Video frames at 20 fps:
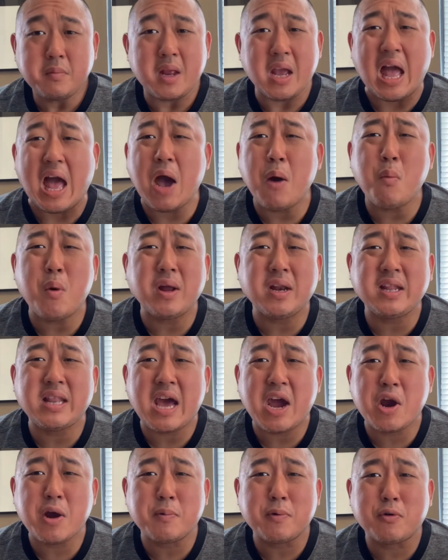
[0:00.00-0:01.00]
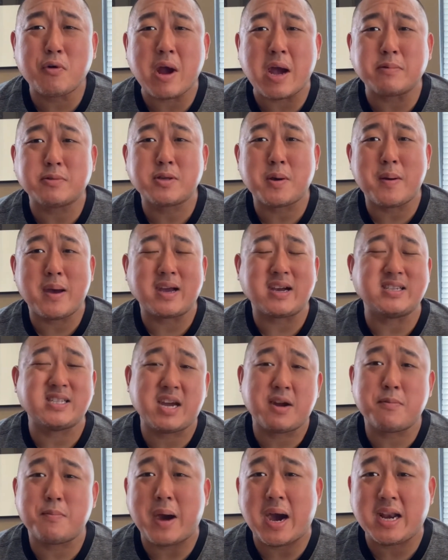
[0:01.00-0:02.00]
I wanted that hermit crab so bad because
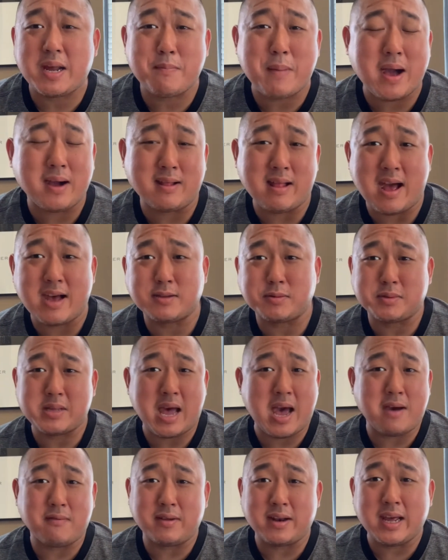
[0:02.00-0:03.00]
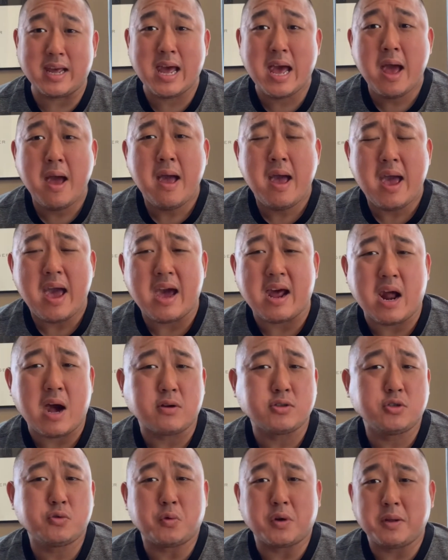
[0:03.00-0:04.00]
everybody in my class was having it. And I
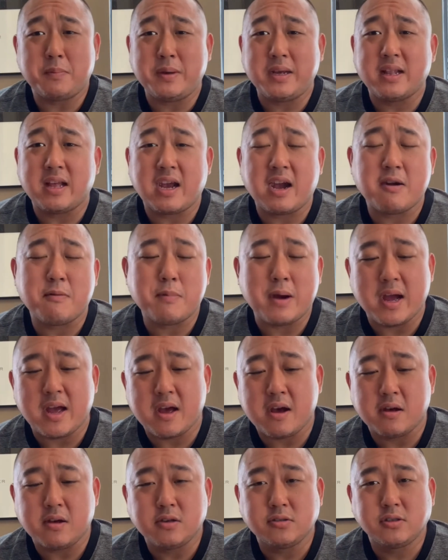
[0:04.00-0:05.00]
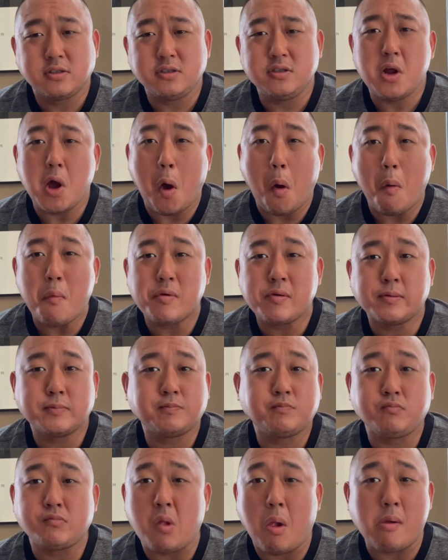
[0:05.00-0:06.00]
just wanted to be like everybody else, you know,
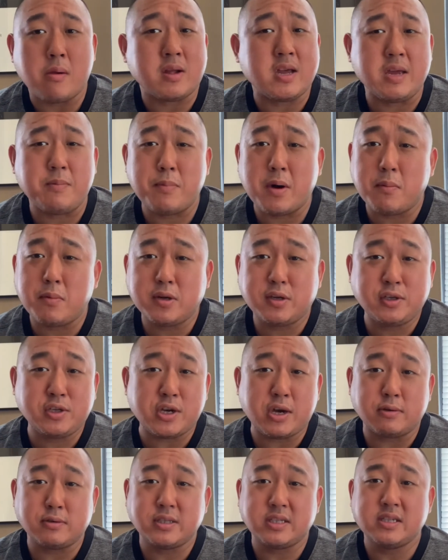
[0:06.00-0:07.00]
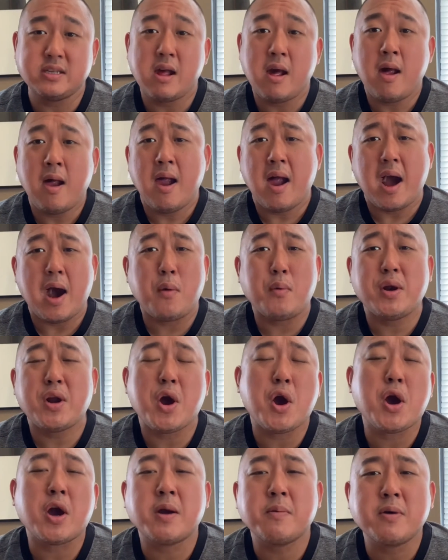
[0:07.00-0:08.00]
keep up with the Joneses. I want a
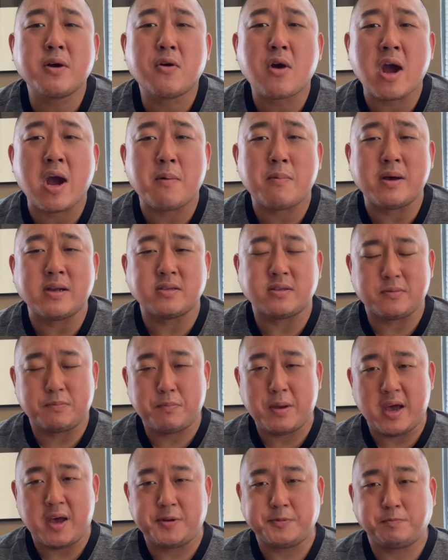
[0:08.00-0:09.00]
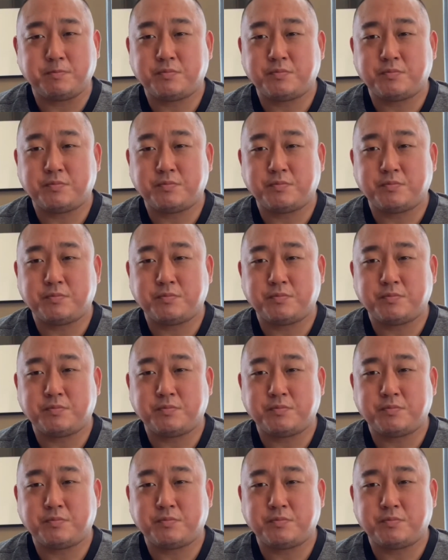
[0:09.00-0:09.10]
hermit crab as a pet.